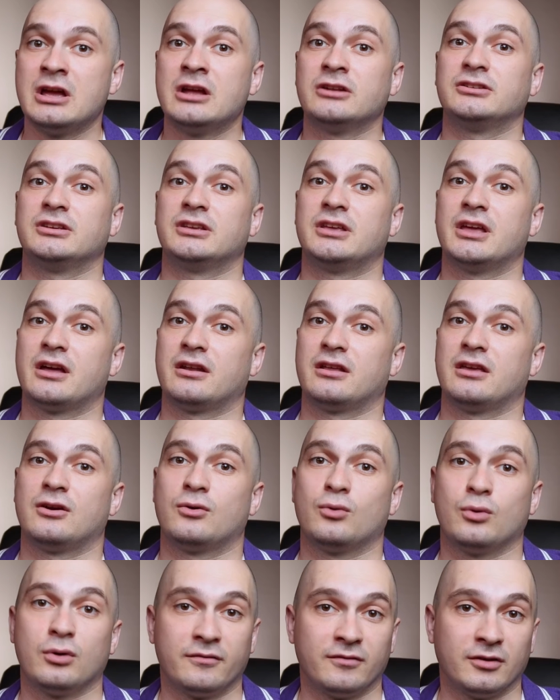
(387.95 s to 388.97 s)
to get
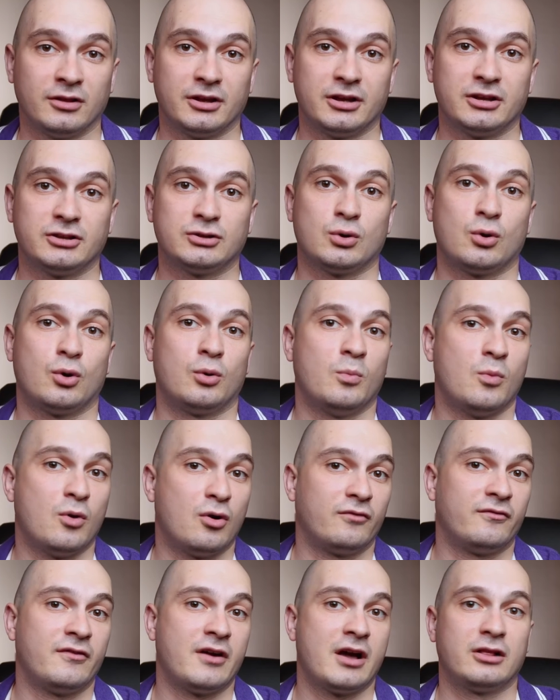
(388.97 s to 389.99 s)
equivalent or
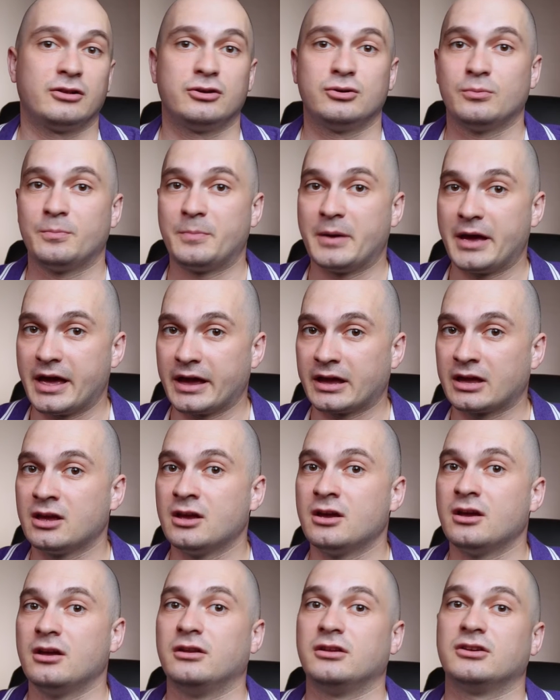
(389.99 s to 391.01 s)
more value back
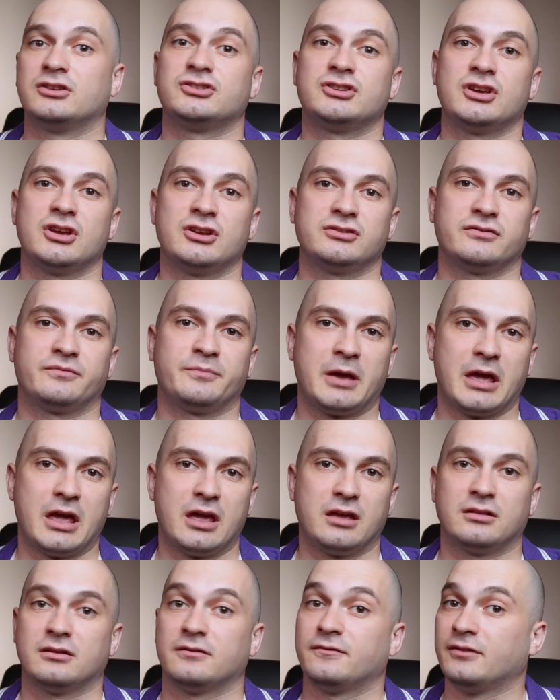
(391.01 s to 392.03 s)
in exchange of
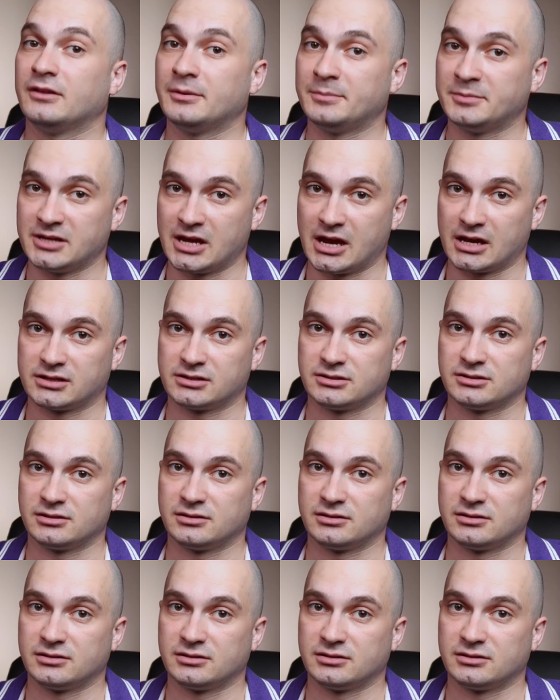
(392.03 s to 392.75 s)
paying the flip tax.